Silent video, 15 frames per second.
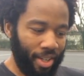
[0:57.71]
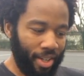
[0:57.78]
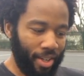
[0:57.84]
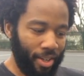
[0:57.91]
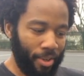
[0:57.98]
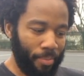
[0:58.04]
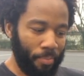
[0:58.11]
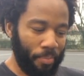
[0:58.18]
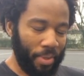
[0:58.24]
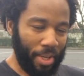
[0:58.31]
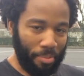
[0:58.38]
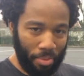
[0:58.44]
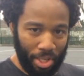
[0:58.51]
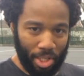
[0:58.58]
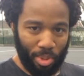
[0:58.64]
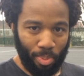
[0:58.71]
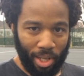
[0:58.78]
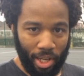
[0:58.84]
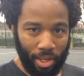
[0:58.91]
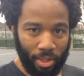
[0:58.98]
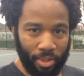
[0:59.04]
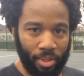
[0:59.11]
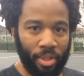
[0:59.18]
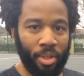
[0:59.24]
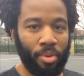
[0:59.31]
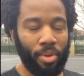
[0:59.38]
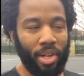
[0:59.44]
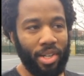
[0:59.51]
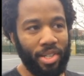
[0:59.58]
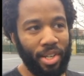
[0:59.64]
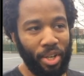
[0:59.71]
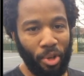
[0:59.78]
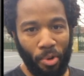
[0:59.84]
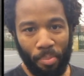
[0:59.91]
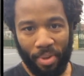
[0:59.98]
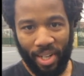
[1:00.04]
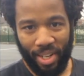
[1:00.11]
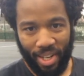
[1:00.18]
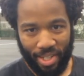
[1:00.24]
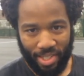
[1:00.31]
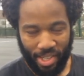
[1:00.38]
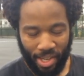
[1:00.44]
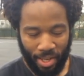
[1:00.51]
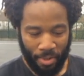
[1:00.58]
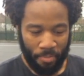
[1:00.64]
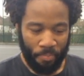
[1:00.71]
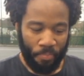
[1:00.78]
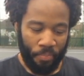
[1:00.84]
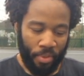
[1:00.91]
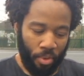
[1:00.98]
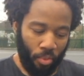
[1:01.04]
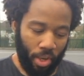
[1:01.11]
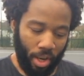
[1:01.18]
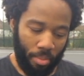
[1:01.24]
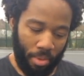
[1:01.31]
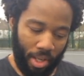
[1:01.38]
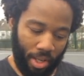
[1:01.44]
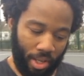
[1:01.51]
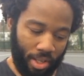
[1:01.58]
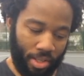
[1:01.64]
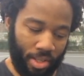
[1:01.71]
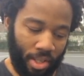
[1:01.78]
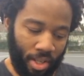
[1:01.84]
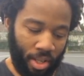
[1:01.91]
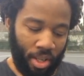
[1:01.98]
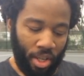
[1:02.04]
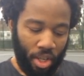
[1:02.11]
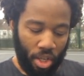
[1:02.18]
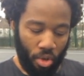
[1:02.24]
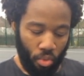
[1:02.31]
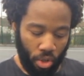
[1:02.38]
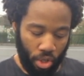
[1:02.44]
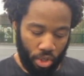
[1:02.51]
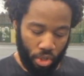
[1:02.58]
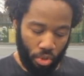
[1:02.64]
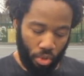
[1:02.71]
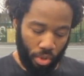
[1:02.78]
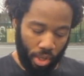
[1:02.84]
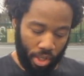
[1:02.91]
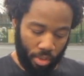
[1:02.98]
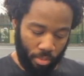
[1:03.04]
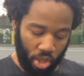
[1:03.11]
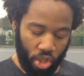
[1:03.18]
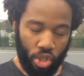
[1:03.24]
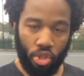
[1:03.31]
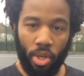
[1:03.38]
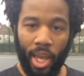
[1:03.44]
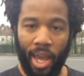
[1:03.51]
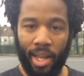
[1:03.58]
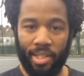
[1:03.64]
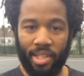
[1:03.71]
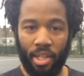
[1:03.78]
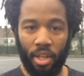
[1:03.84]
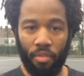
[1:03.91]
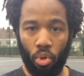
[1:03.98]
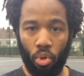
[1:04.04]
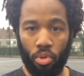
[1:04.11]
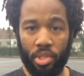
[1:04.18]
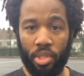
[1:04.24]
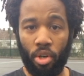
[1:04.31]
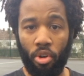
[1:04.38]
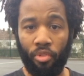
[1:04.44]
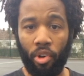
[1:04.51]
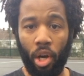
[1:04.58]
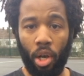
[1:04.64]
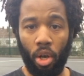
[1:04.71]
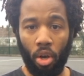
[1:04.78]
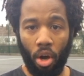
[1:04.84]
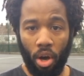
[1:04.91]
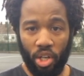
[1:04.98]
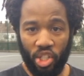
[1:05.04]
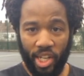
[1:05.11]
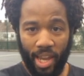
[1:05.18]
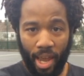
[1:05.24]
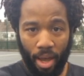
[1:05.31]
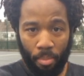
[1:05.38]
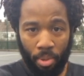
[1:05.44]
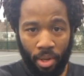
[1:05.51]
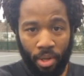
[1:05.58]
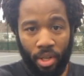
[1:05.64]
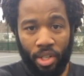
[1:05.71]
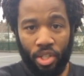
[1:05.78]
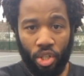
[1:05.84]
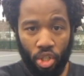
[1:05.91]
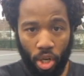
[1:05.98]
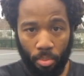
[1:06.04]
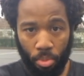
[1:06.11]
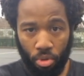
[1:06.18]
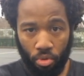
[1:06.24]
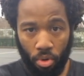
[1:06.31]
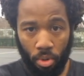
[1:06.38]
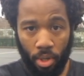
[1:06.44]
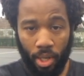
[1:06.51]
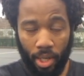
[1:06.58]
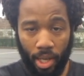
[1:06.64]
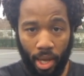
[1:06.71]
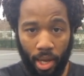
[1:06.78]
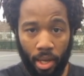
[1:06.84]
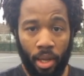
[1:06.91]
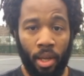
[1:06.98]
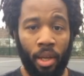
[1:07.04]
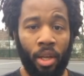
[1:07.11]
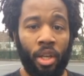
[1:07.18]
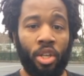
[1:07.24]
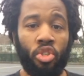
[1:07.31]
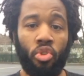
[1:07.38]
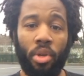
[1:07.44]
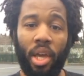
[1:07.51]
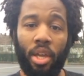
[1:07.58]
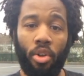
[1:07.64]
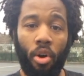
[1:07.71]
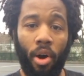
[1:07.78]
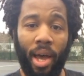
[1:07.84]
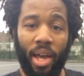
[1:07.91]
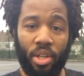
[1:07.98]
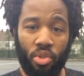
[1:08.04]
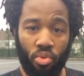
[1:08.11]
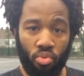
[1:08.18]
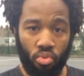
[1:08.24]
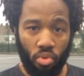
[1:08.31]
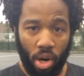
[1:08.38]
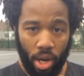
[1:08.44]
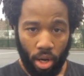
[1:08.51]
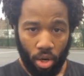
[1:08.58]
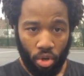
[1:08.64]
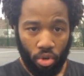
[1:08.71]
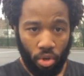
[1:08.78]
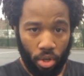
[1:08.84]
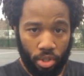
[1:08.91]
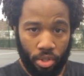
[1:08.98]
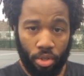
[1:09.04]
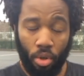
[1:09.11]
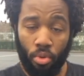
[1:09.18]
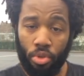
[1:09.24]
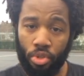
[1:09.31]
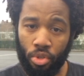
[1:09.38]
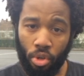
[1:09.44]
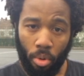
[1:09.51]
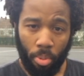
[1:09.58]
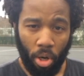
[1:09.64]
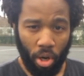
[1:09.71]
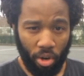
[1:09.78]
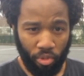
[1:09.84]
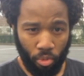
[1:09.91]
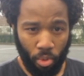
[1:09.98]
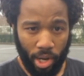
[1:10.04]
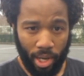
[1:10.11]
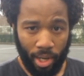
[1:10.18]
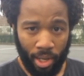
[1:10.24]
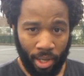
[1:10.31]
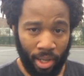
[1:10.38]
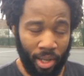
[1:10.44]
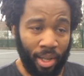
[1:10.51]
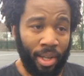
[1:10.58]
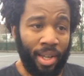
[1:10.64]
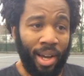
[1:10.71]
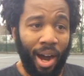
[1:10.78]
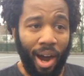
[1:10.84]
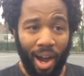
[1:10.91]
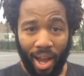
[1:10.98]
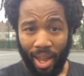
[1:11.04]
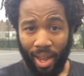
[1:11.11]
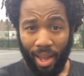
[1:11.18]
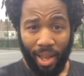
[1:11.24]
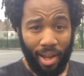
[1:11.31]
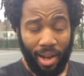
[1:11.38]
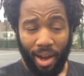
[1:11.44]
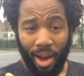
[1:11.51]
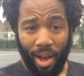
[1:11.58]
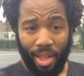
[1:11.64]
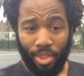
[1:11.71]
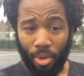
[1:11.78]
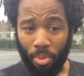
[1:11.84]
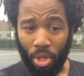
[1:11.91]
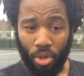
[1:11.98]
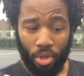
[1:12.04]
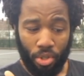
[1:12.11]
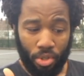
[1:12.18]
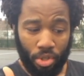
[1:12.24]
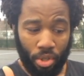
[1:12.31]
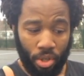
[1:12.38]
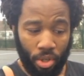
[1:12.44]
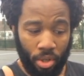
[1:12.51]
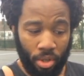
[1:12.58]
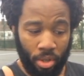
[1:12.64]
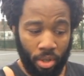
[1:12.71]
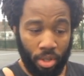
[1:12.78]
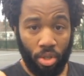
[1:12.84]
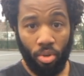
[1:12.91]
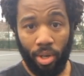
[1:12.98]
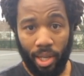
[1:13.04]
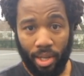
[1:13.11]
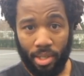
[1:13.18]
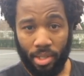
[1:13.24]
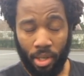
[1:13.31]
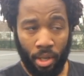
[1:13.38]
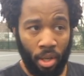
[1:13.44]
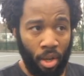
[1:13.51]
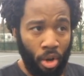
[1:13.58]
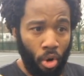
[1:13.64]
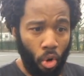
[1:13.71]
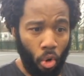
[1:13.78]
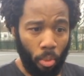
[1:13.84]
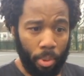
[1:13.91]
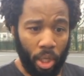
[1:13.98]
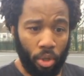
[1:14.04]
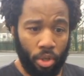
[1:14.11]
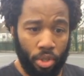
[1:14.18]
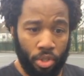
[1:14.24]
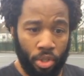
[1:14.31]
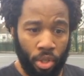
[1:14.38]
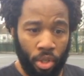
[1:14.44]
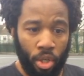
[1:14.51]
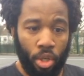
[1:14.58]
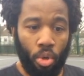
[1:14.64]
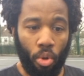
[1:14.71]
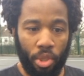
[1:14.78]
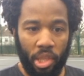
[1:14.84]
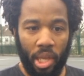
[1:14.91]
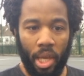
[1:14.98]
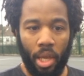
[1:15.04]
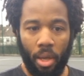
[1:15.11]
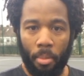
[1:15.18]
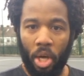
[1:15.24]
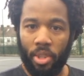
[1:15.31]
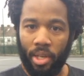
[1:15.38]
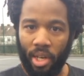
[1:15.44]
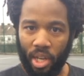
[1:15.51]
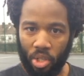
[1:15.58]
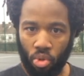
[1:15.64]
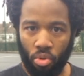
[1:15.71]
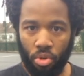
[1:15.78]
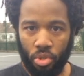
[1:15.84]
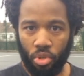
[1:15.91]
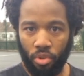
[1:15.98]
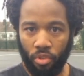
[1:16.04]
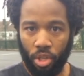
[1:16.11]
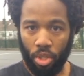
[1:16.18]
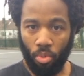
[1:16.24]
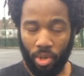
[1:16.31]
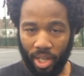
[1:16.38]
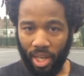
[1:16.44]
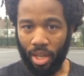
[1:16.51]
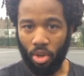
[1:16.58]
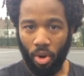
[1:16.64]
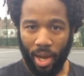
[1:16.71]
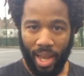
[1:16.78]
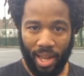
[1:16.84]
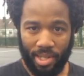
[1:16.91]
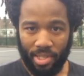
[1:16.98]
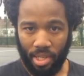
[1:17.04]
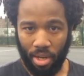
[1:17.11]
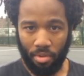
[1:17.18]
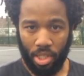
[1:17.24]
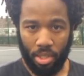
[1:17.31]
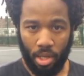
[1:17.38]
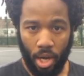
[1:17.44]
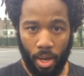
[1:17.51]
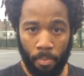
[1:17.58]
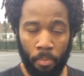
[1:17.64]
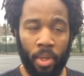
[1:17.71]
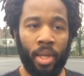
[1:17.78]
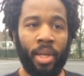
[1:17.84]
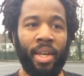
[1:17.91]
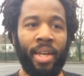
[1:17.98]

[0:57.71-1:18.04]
Um, let me explain. When I say don't be lazy, what I mean is you want to do as much as you can to yourself a large gap to jump through, okay? So get your hands right across. Don't stop halfway I either because you're lazy or because you're thinking about the next crossover and you want to get your hands there in time.